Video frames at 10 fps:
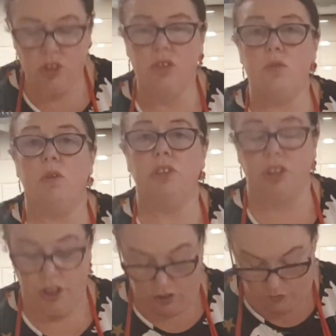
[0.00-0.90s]
use 1
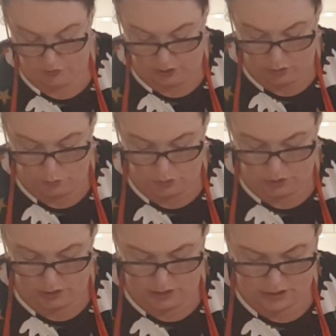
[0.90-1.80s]
sheet of phyllo, but
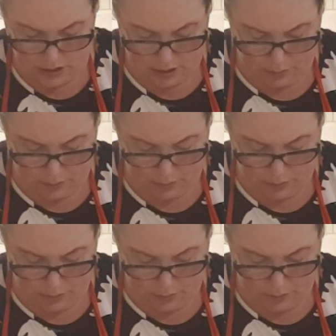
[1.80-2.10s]
it's